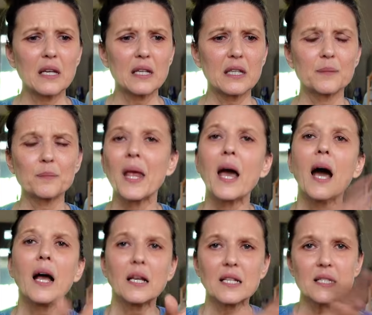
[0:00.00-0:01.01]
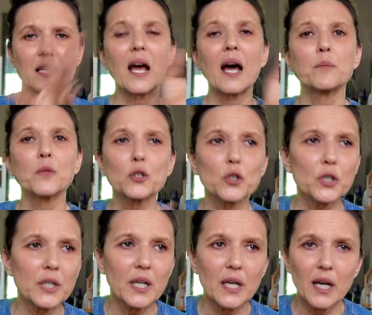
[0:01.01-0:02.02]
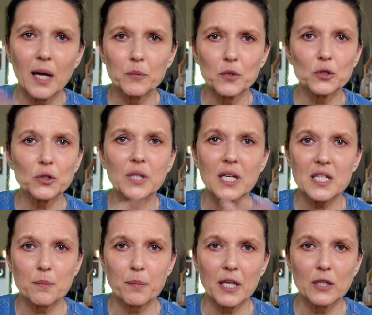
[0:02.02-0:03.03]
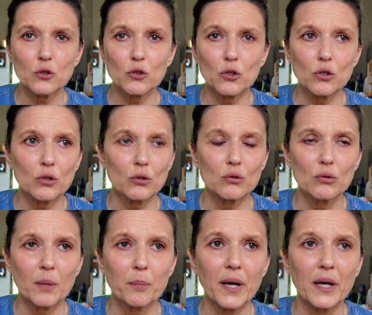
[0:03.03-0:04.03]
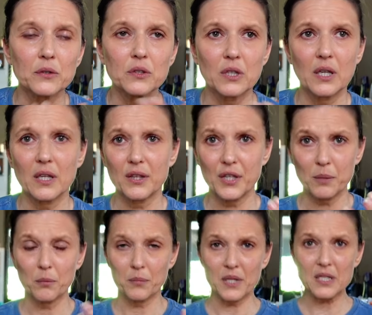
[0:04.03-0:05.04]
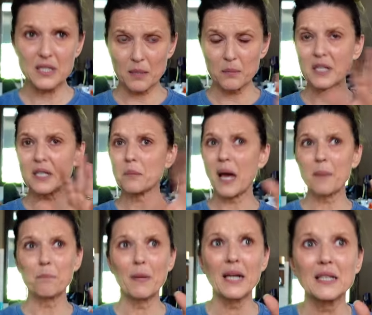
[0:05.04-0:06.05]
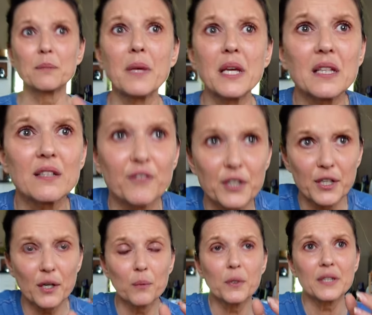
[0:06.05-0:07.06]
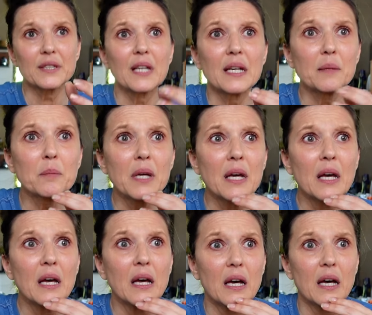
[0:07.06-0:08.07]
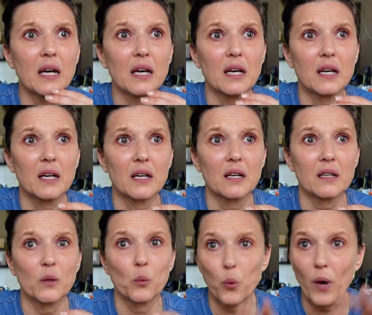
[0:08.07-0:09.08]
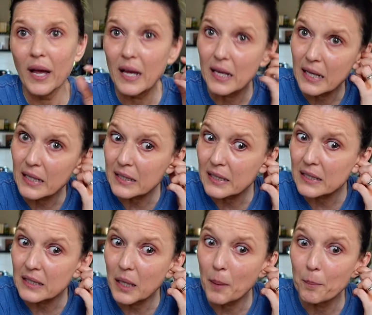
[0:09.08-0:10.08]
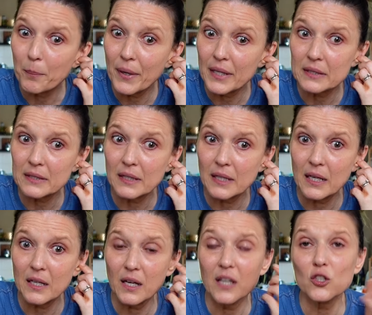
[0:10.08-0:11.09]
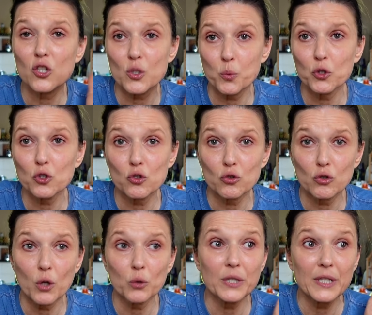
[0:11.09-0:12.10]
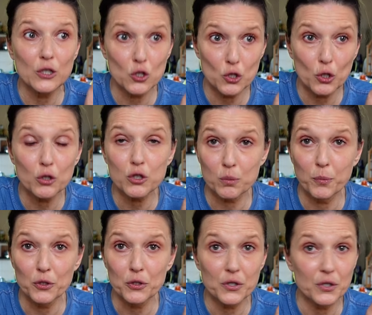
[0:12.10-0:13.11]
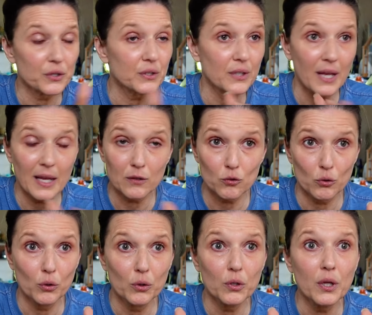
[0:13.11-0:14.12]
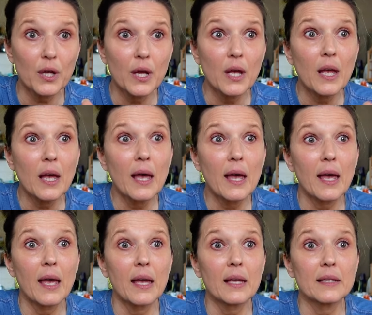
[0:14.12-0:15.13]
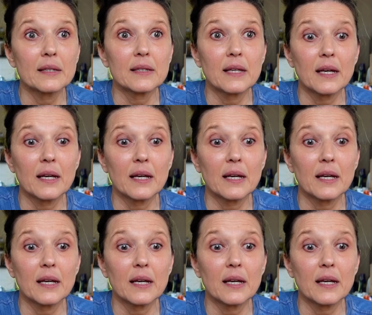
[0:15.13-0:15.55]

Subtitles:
in. Listen, I'm not gonna explain to you about Thermomix. I mean, I might make a video one time why I like it, but I just want you to know that it's not sponsored at all. And